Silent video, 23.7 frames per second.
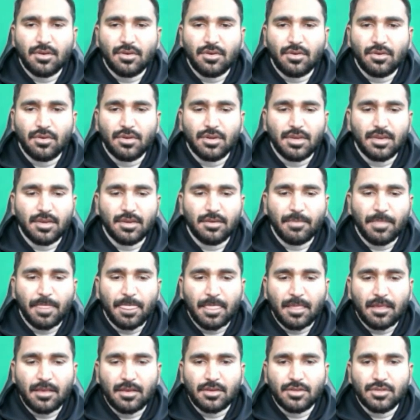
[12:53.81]
Okay,
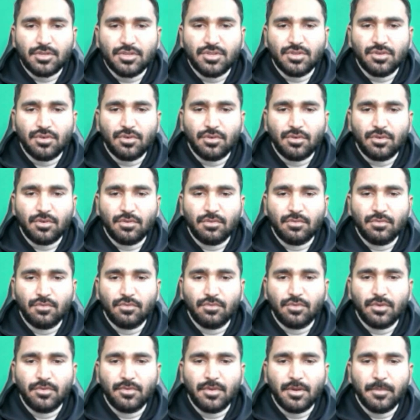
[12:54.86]
so
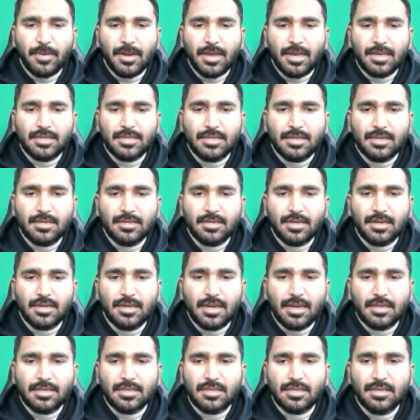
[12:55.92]
we will apply center
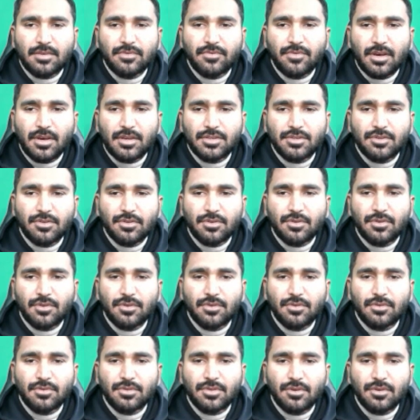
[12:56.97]
text in the first row.
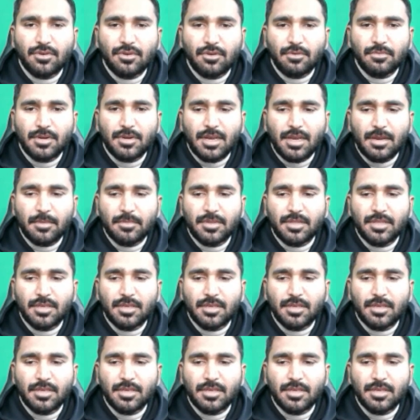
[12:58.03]
Go to the home tab.